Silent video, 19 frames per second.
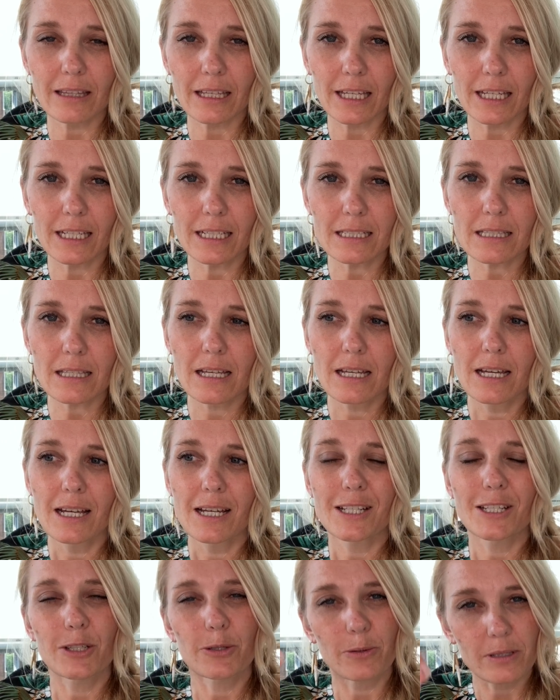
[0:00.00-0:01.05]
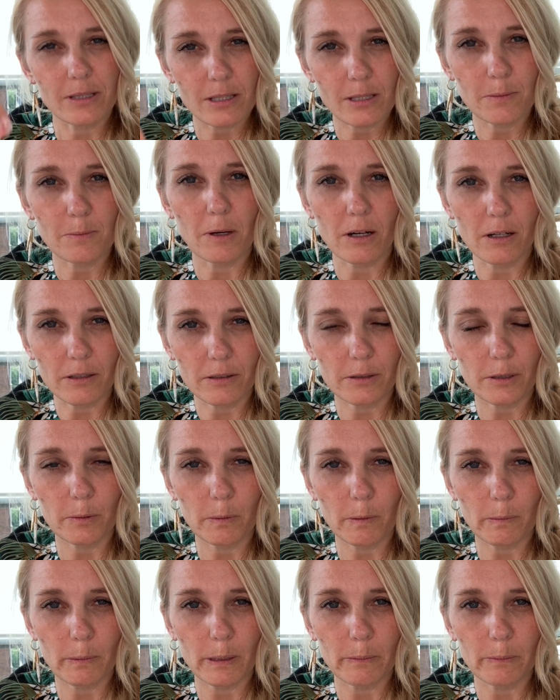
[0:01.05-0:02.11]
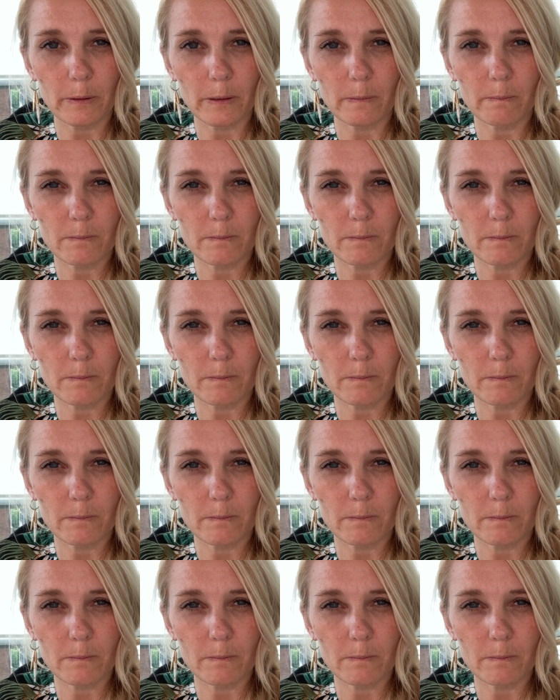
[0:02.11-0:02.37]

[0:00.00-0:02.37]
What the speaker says: things to a small group of people.